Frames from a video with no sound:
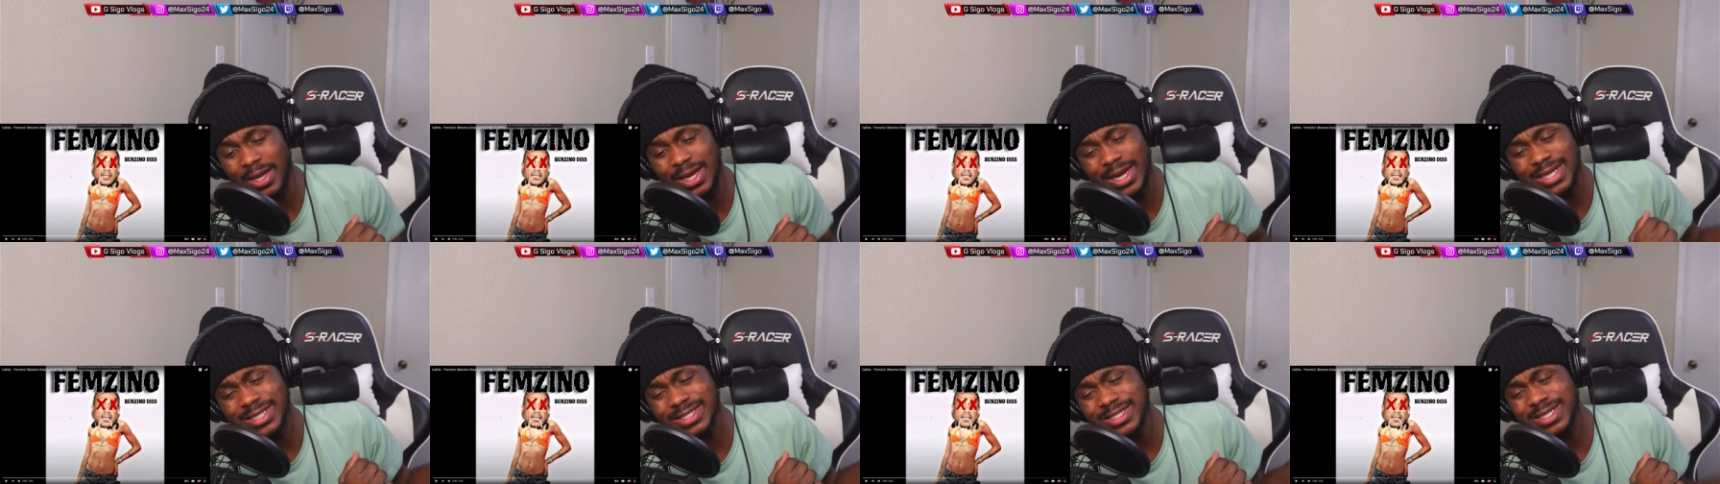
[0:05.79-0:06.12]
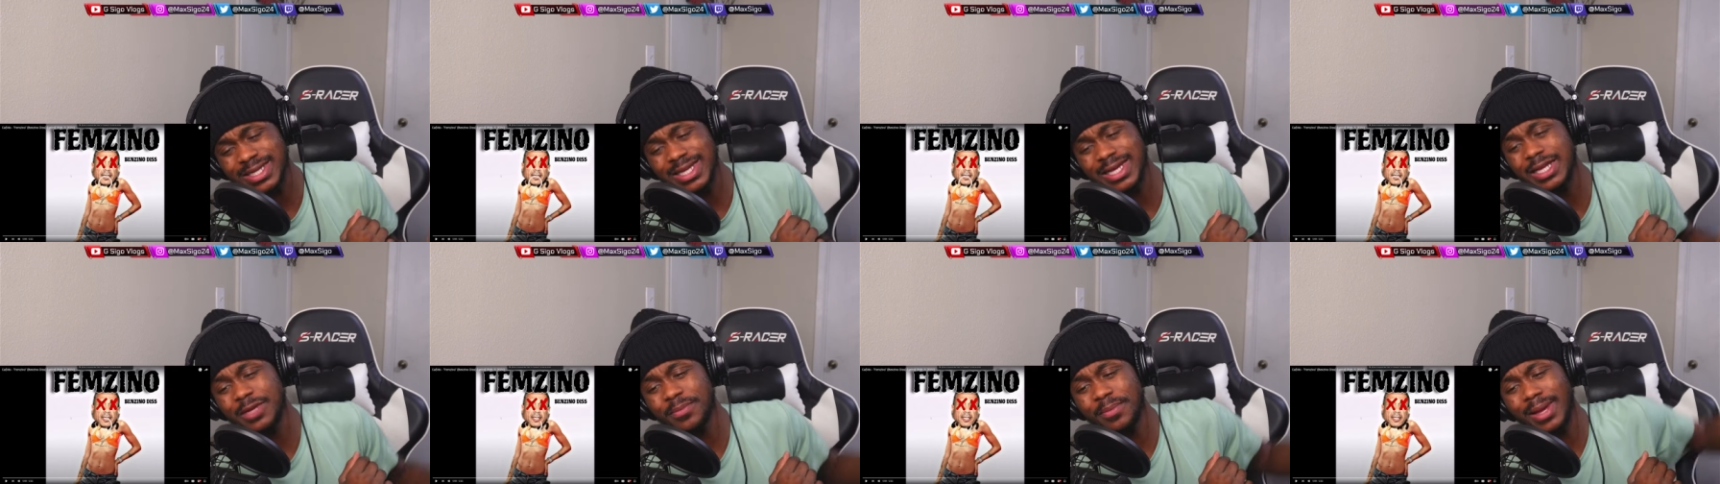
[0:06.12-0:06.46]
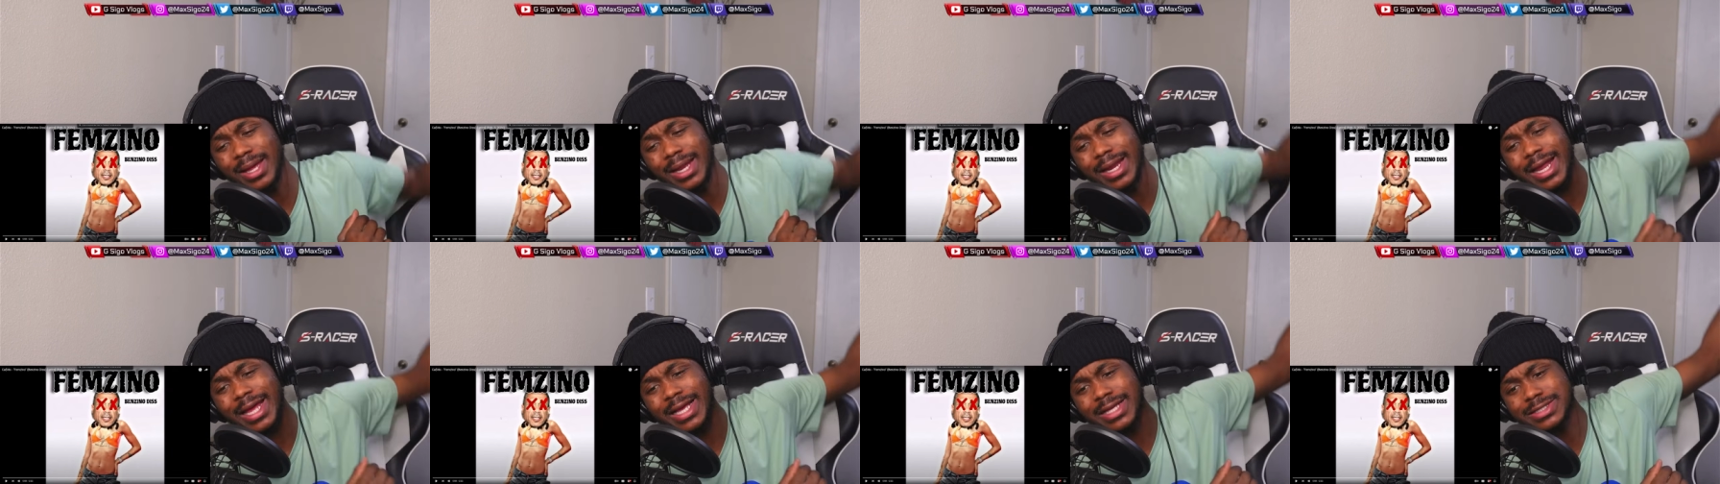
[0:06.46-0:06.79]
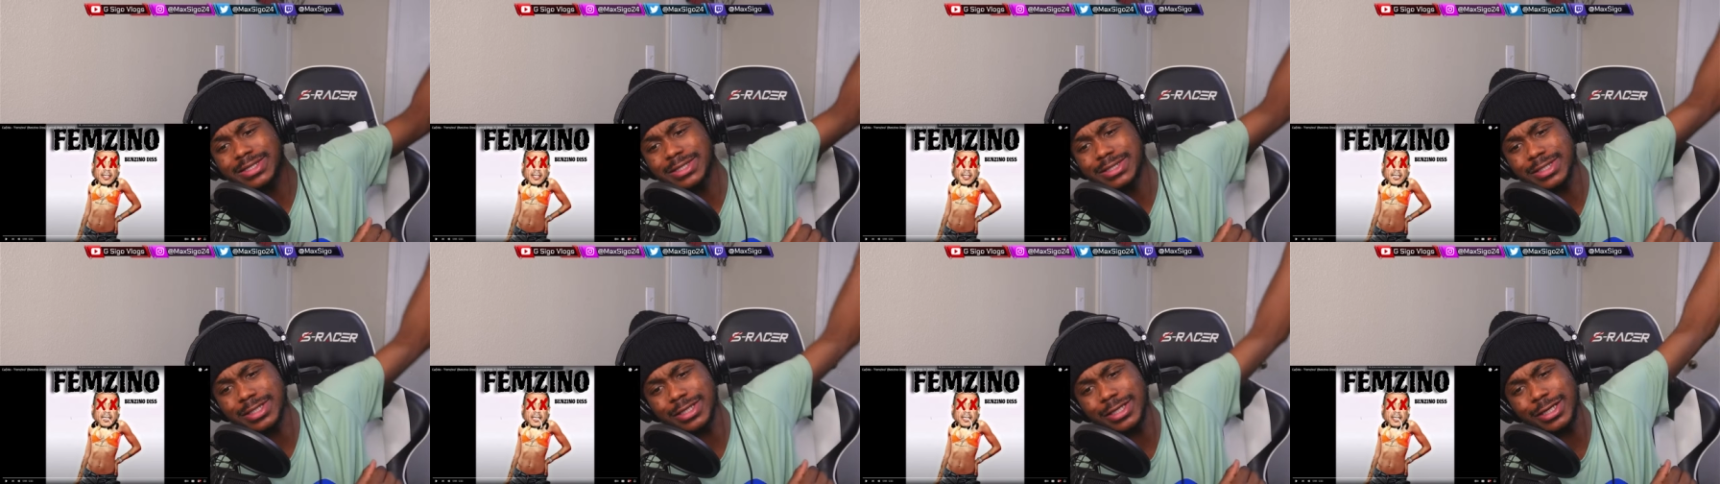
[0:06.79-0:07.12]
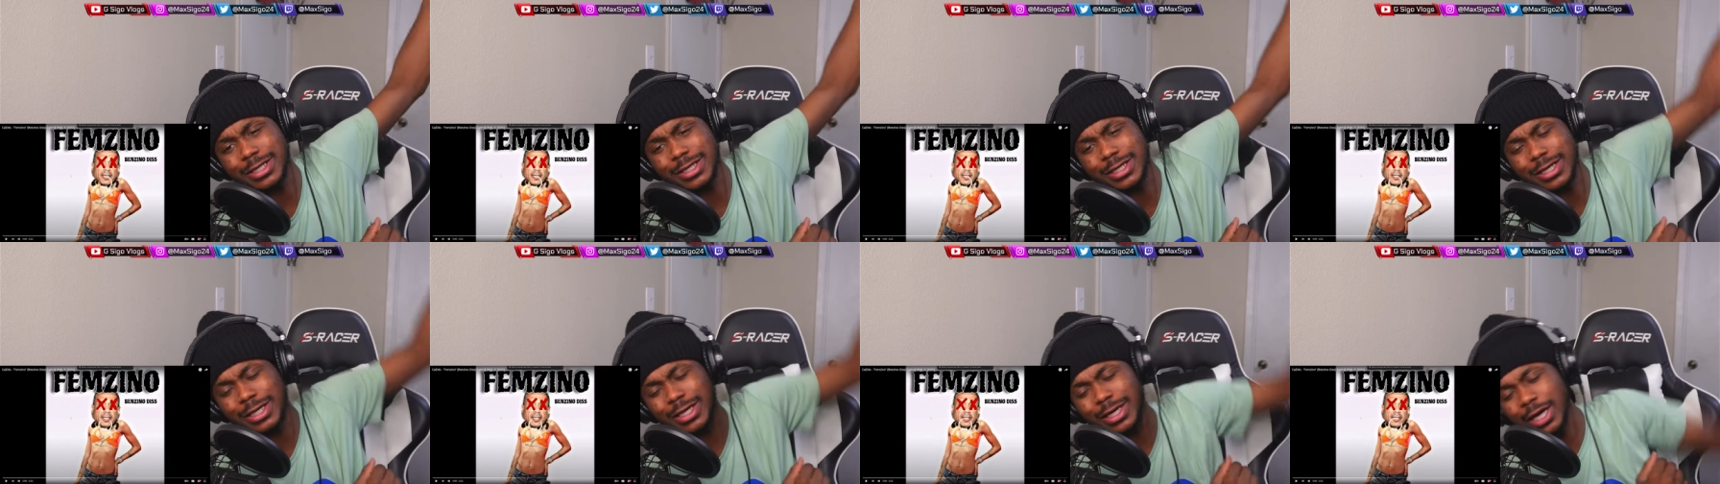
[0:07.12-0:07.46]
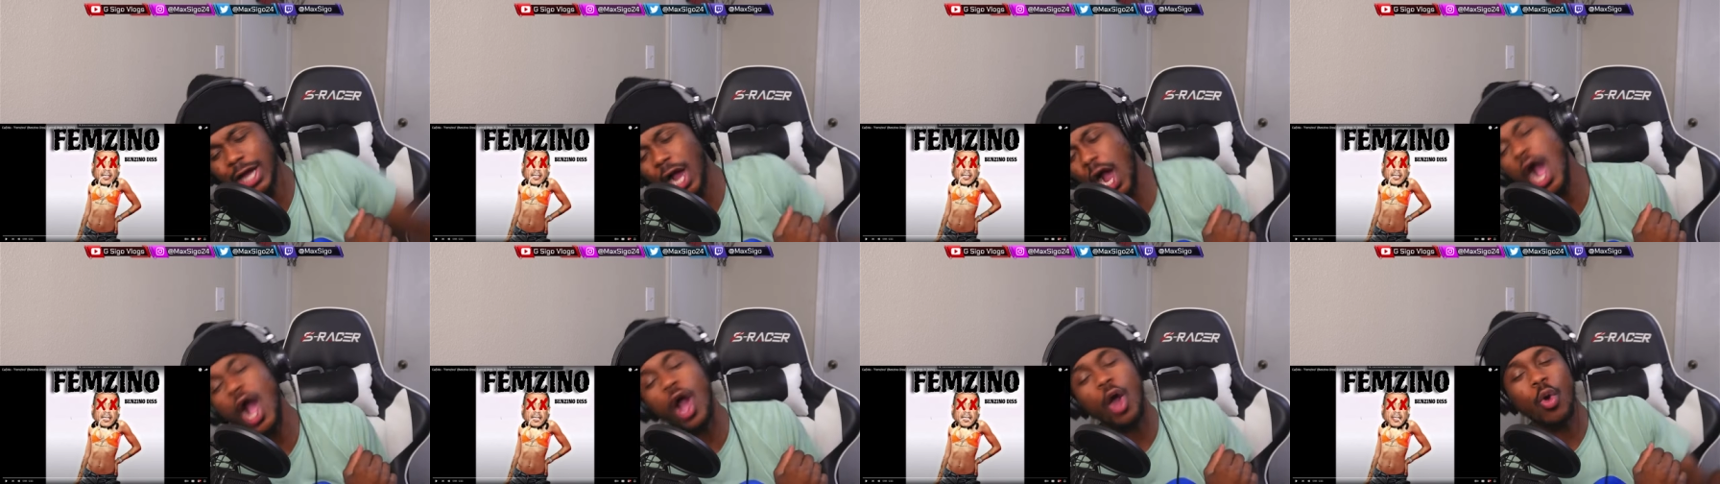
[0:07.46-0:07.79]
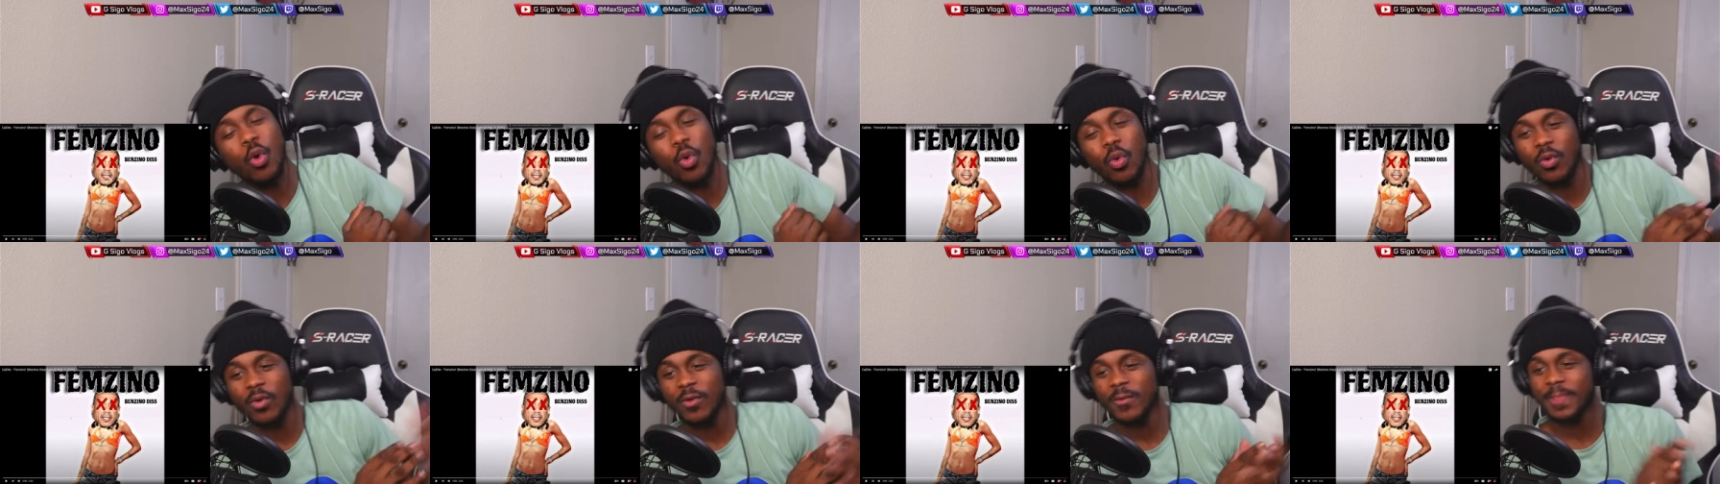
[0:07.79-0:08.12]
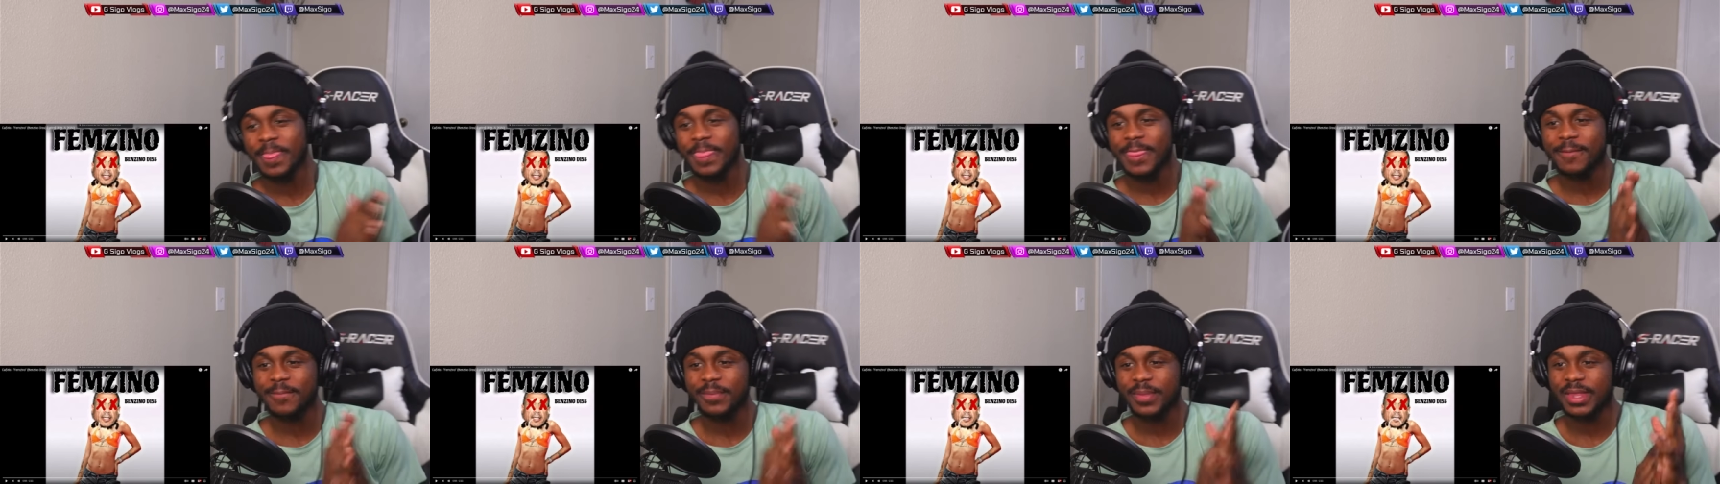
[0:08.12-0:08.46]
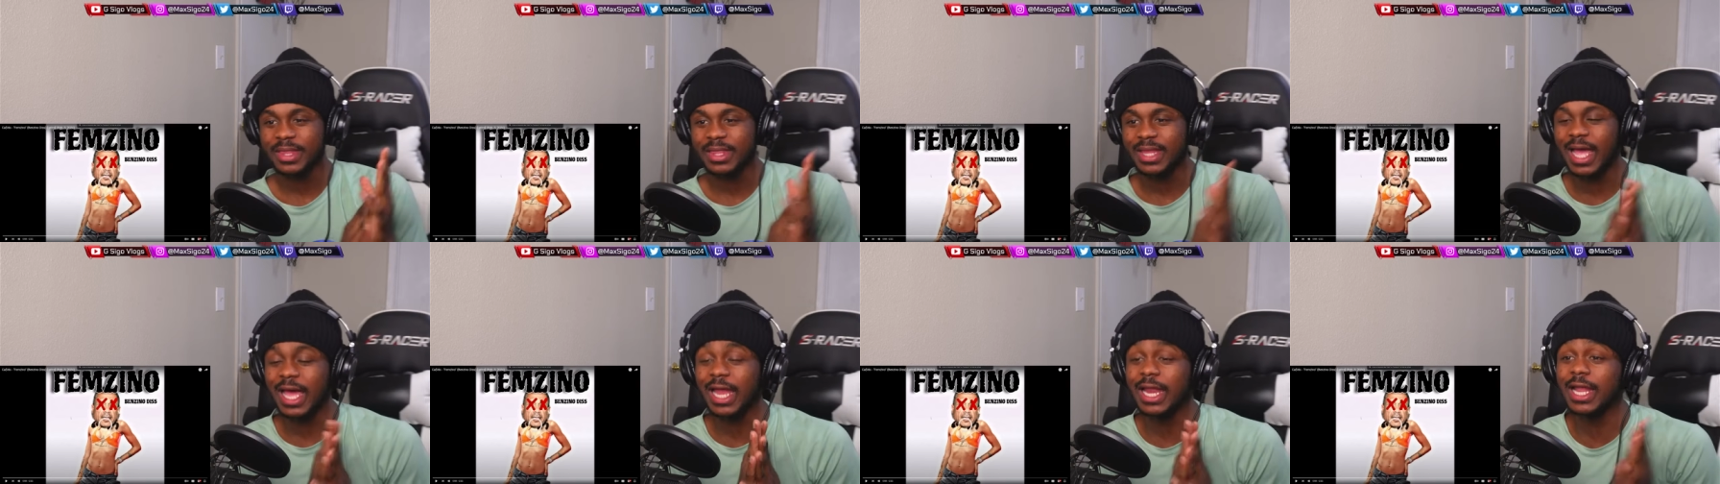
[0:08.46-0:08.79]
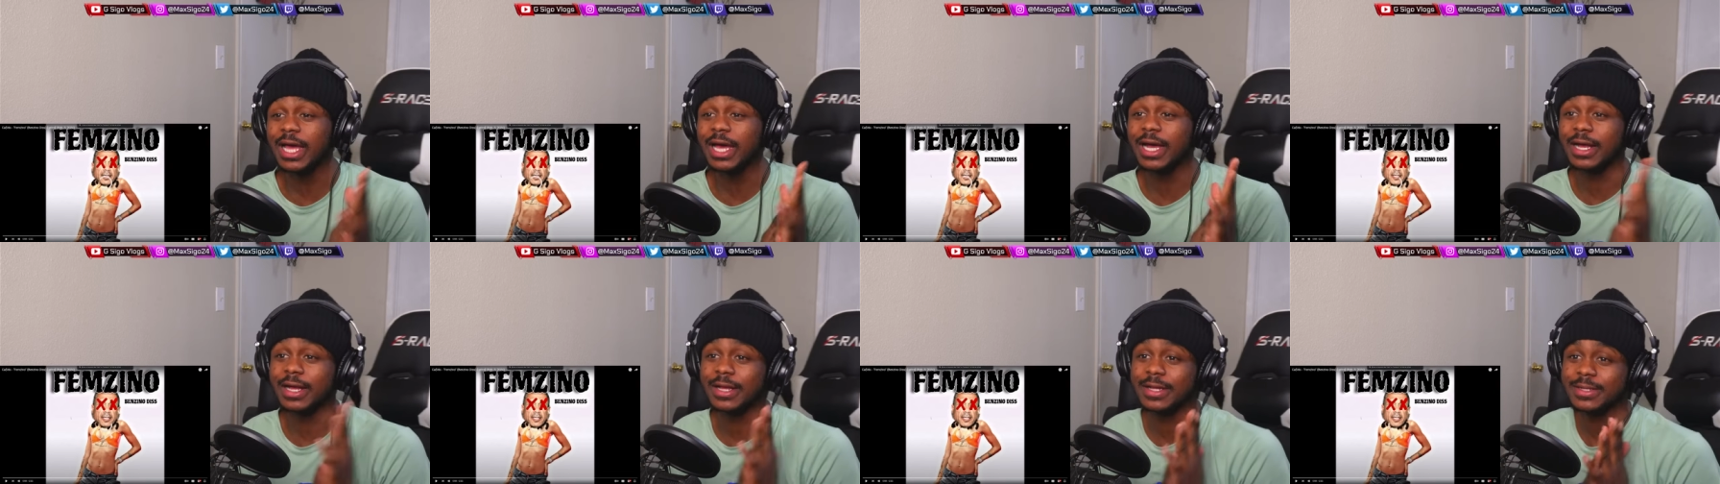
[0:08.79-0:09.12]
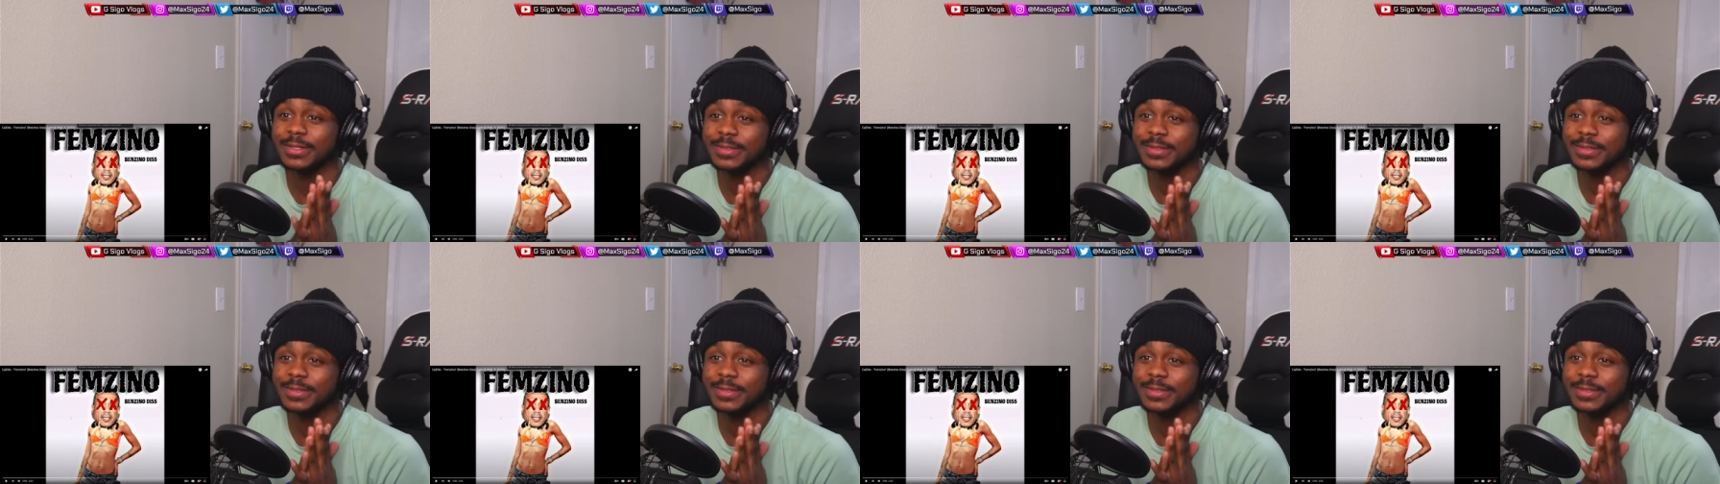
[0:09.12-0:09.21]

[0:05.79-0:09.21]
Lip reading: Let's get it, man. Let's go. Now, look,